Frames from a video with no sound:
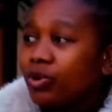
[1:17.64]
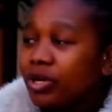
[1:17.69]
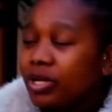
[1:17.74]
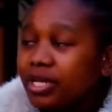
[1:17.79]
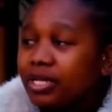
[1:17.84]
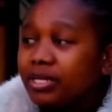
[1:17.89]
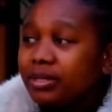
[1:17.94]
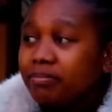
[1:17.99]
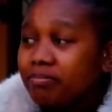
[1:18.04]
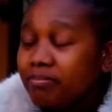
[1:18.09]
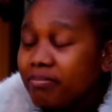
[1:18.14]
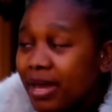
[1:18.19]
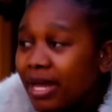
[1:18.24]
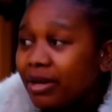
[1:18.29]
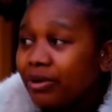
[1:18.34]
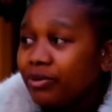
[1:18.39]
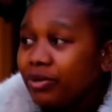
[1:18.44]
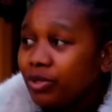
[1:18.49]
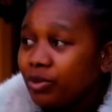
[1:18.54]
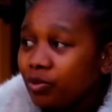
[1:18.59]
Will it
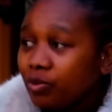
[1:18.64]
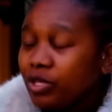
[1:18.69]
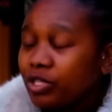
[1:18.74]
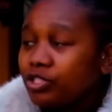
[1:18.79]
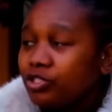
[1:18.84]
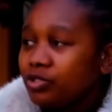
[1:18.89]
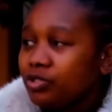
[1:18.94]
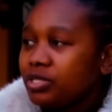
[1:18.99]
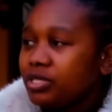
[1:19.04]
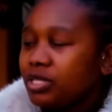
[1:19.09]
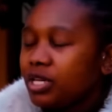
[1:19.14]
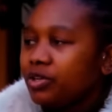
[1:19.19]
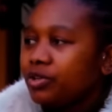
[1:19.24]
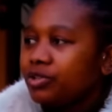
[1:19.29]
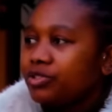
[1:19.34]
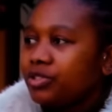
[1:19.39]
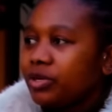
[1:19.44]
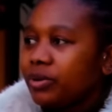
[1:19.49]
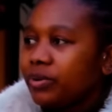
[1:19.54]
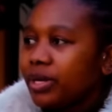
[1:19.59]
marry what you say
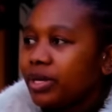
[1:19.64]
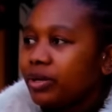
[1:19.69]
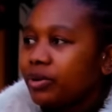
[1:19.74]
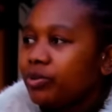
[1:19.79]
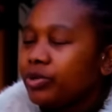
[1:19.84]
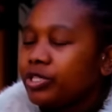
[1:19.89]
you're doing?